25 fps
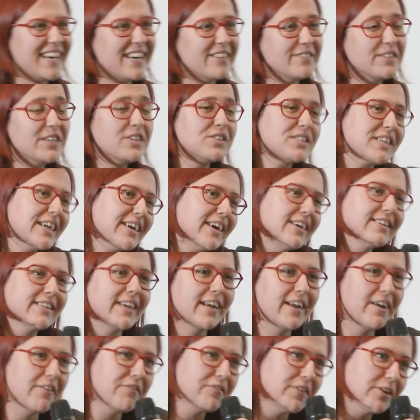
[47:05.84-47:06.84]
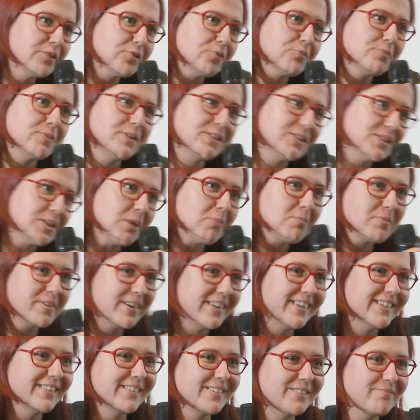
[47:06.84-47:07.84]
Because I kind of afraid of
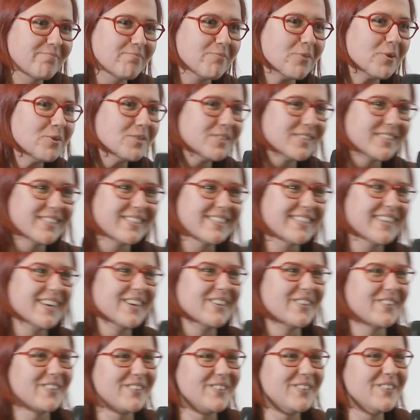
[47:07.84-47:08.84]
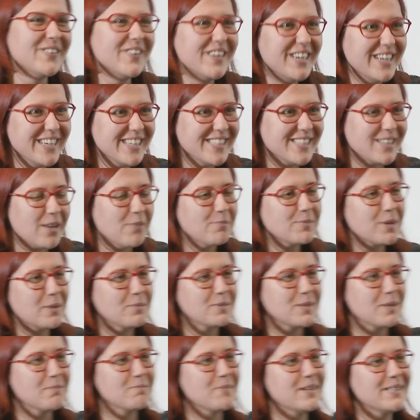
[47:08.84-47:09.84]
Pglupgrade personally. I don't know.
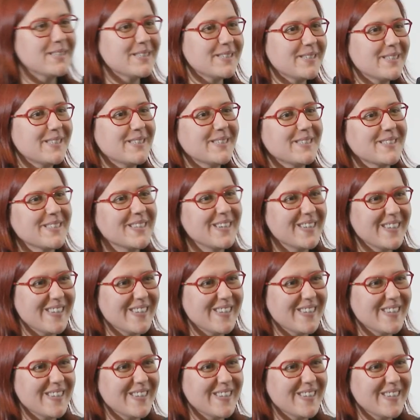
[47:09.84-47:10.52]
Sometimes I miss things.